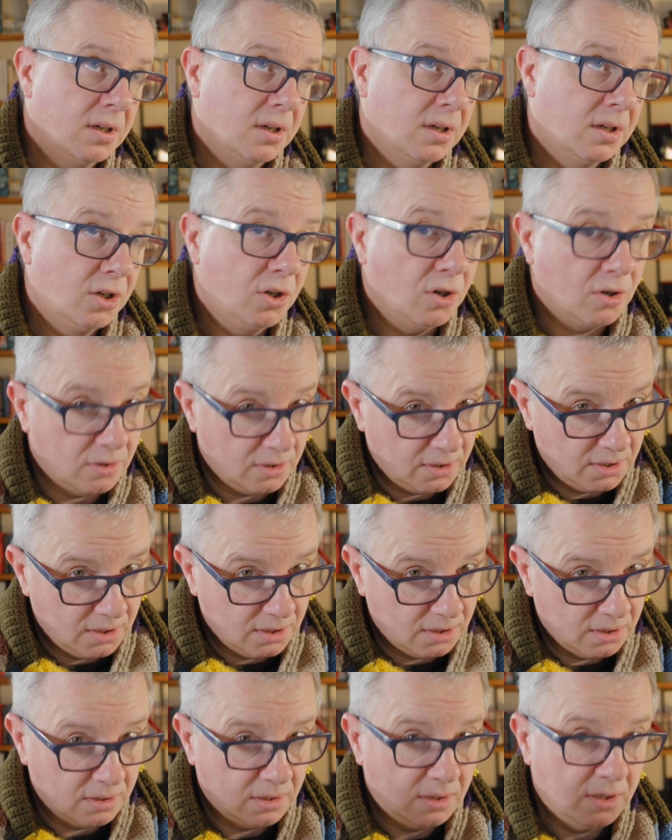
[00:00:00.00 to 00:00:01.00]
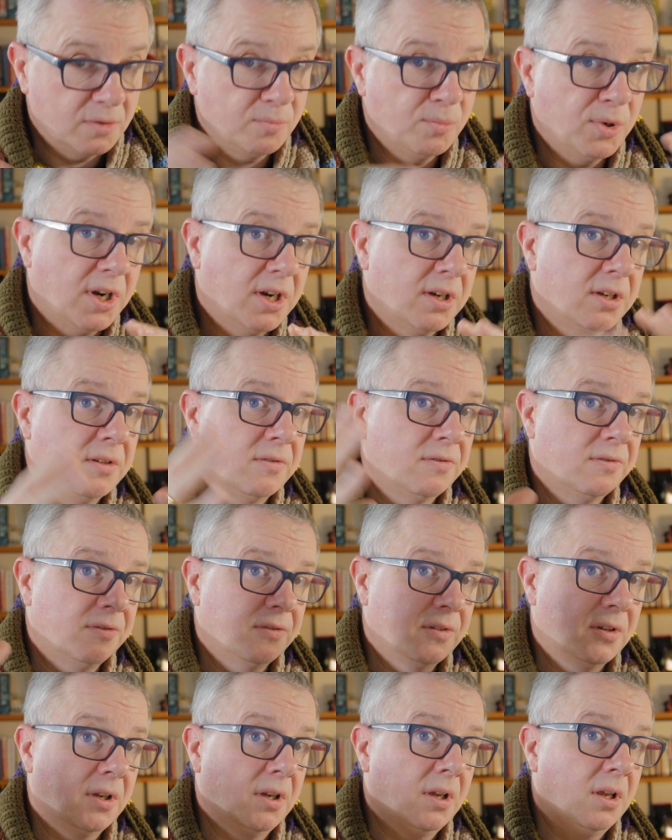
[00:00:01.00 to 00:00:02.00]
God. It's part of
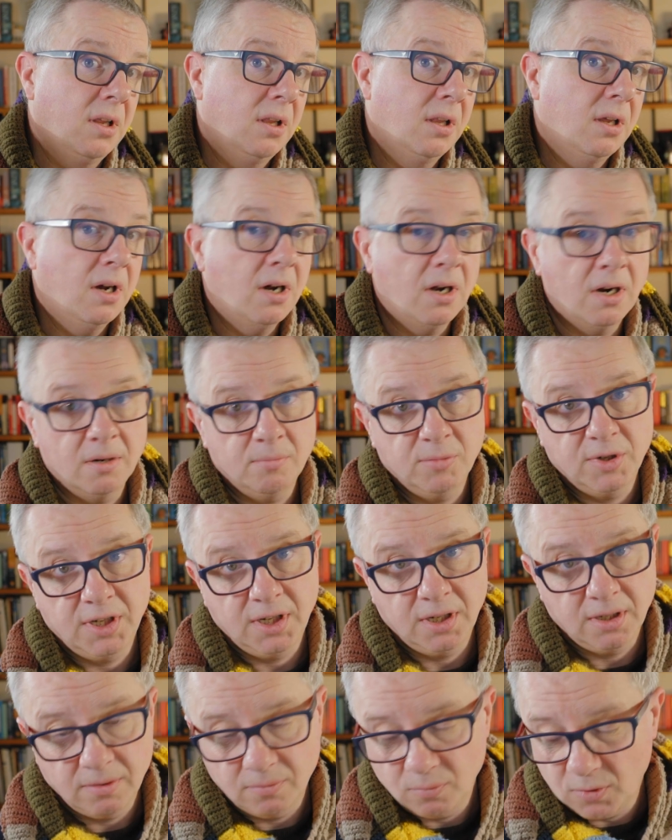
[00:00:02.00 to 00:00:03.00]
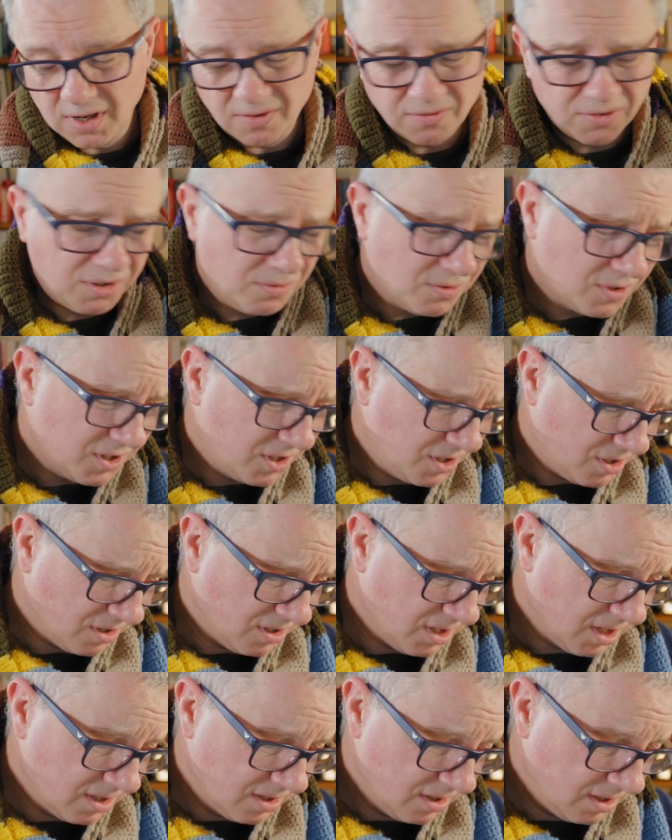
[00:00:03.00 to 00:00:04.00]
the harmony, whatever you want to
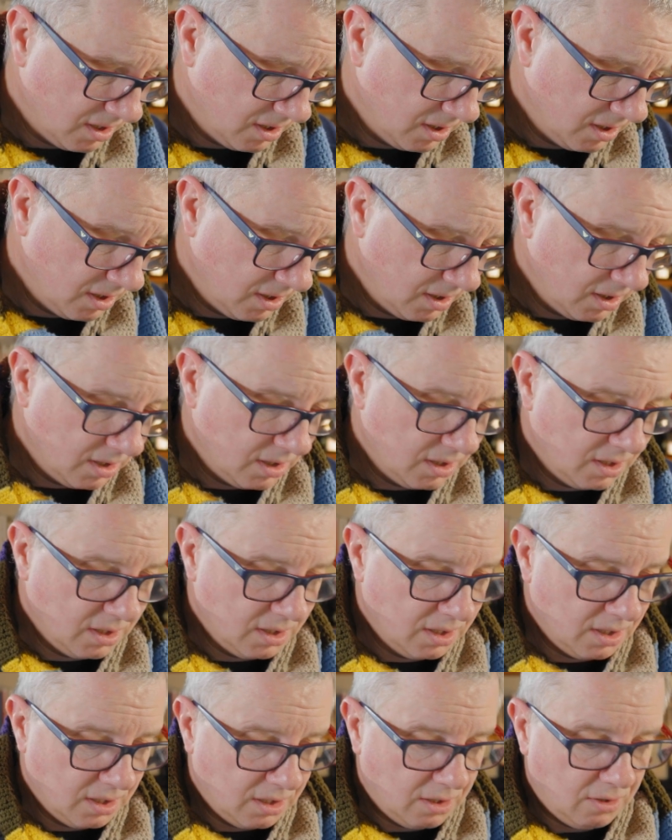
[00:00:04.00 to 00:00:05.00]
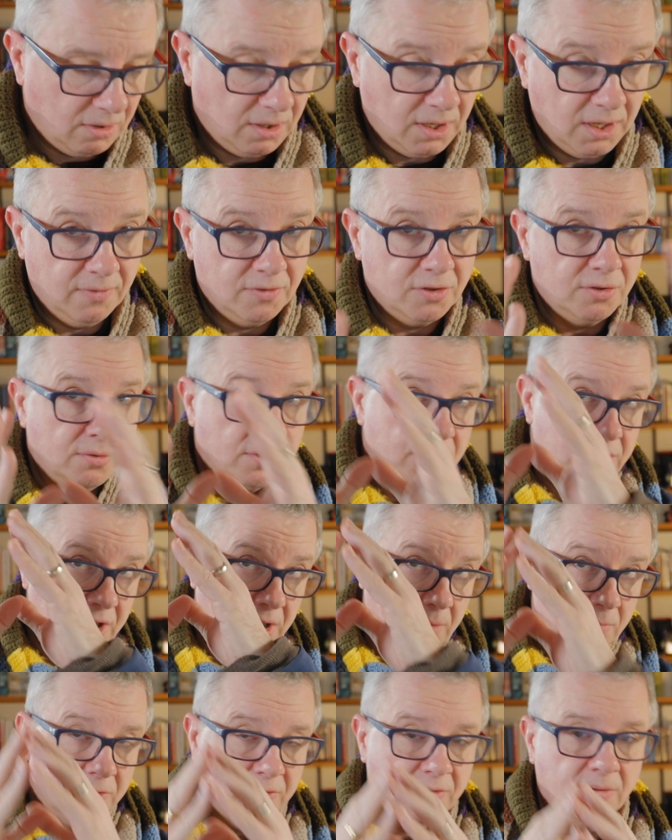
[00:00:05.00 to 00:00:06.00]
call it. Our life source
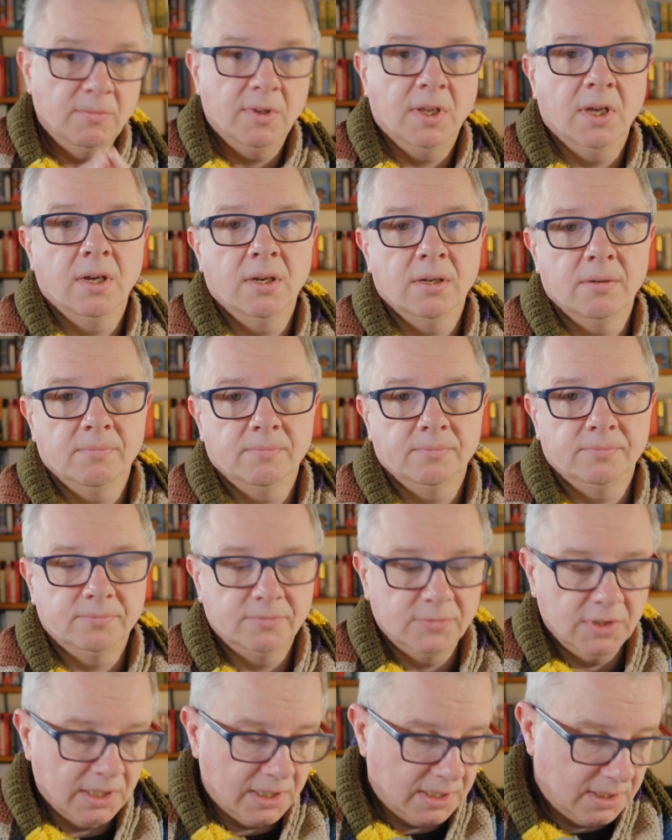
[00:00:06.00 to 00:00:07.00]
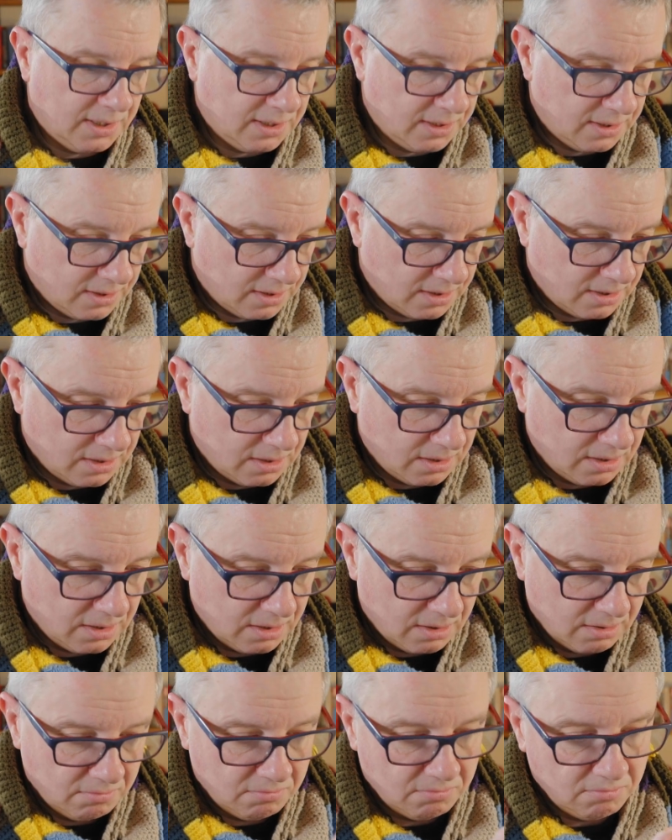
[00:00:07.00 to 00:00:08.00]
comes from that and is
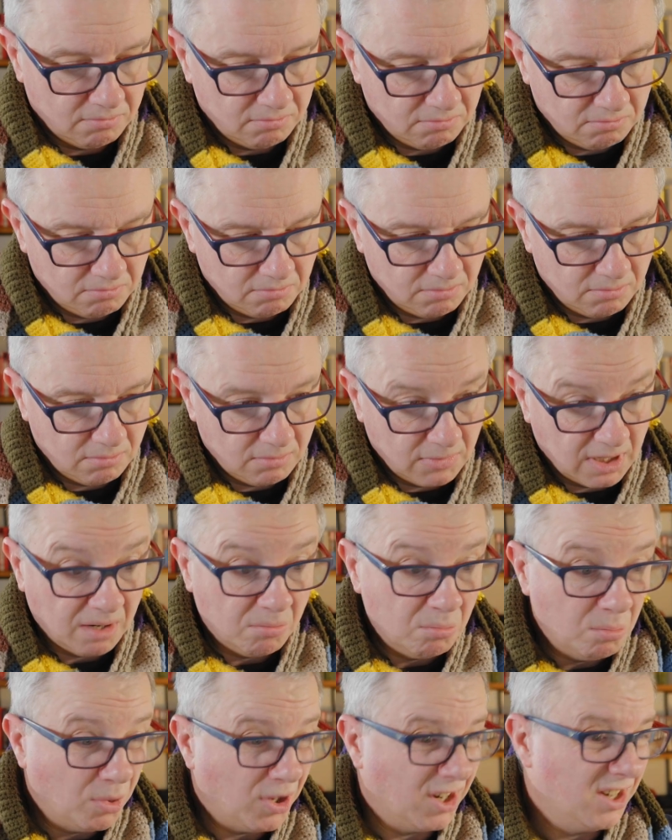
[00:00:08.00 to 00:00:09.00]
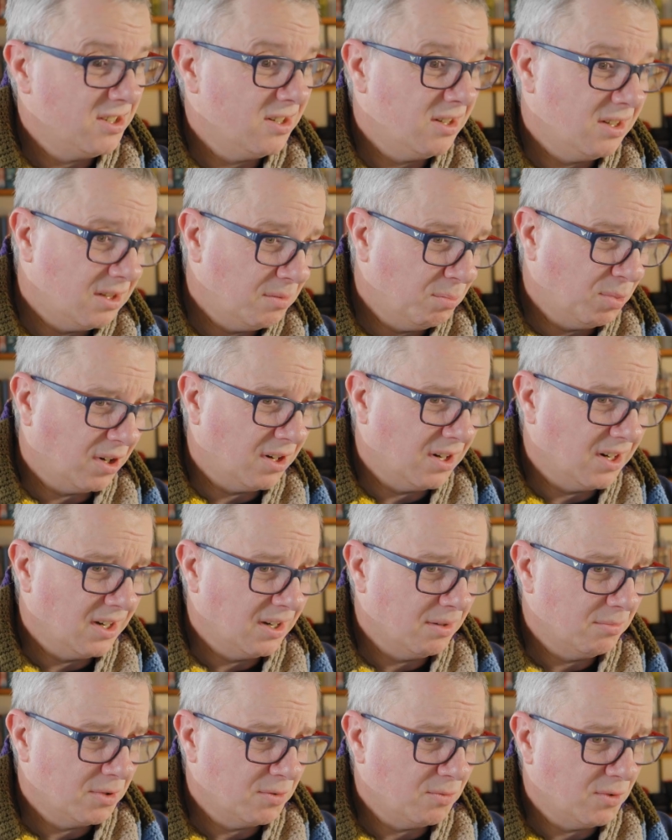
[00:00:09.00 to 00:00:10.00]
imprisoned,
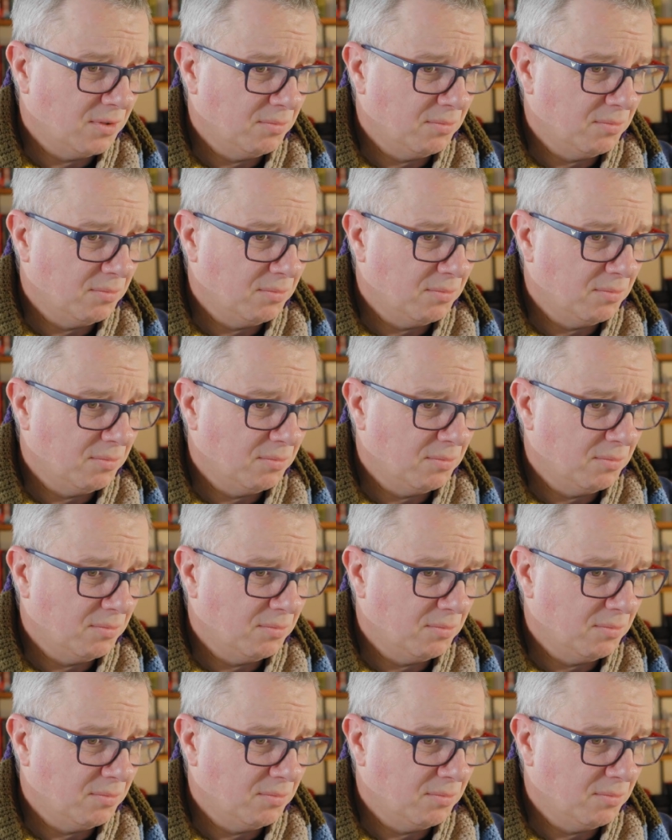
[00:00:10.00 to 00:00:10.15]
perhaps one